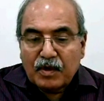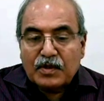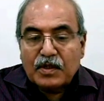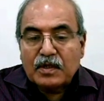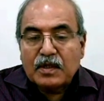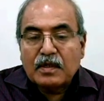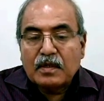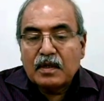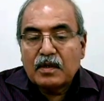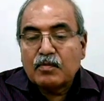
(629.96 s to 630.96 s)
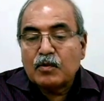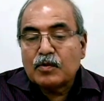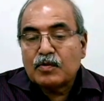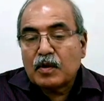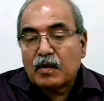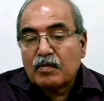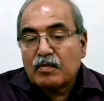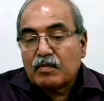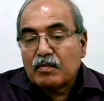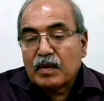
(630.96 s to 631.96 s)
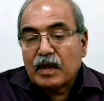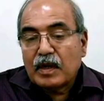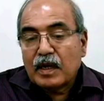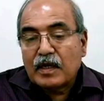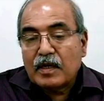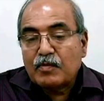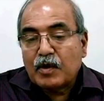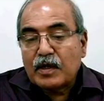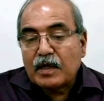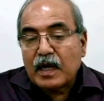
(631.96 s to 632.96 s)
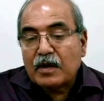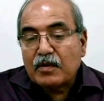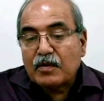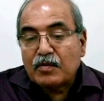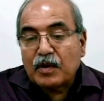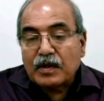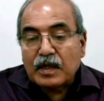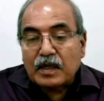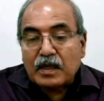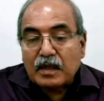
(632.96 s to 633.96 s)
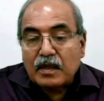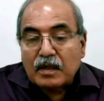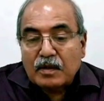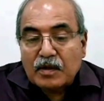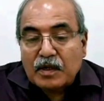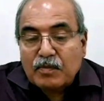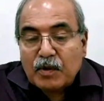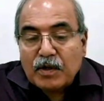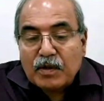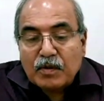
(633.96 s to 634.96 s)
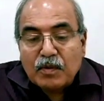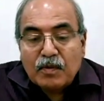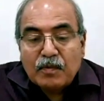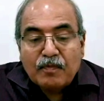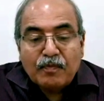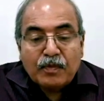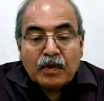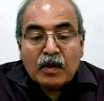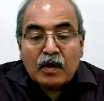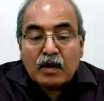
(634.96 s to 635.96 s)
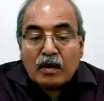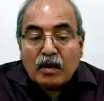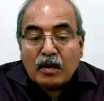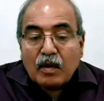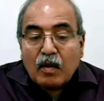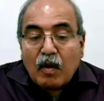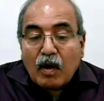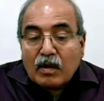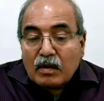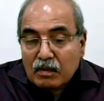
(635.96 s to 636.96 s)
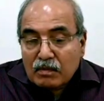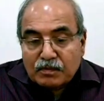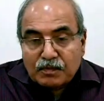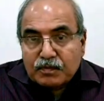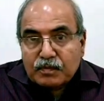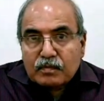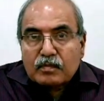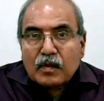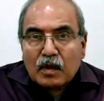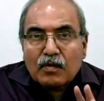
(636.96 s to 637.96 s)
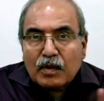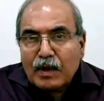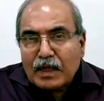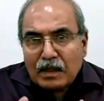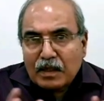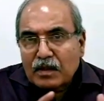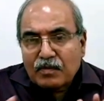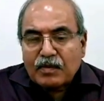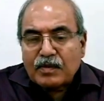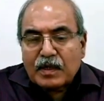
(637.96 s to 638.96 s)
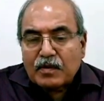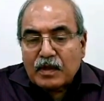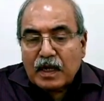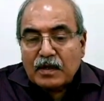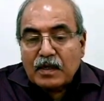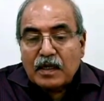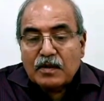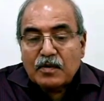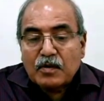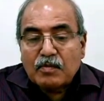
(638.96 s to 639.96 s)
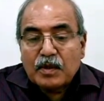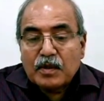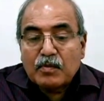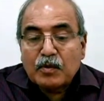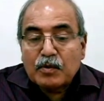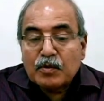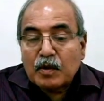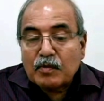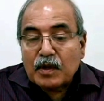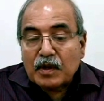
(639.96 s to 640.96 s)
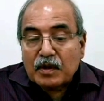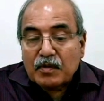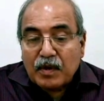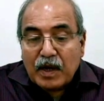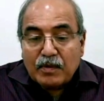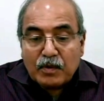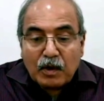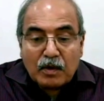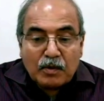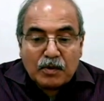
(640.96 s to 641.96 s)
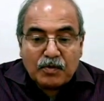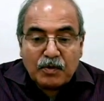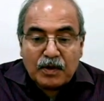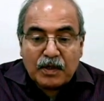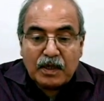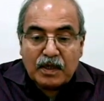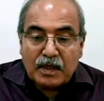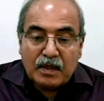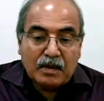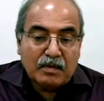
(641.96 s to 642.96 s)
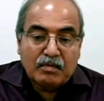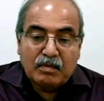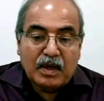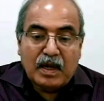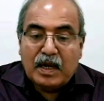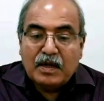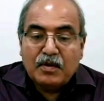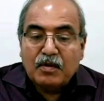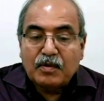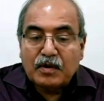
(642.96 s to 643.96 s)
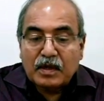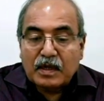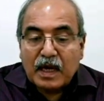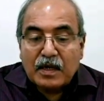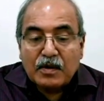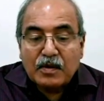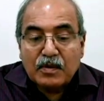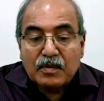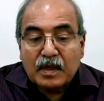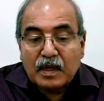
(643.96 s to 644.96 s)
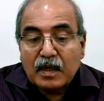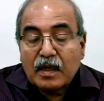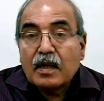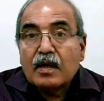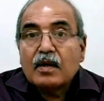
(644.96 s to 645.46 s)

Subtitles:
For children, it moves from 18.9 to 43.2. All women in the 15 to 19 age group, it moves from 35 to almost 48 or 49, you could say.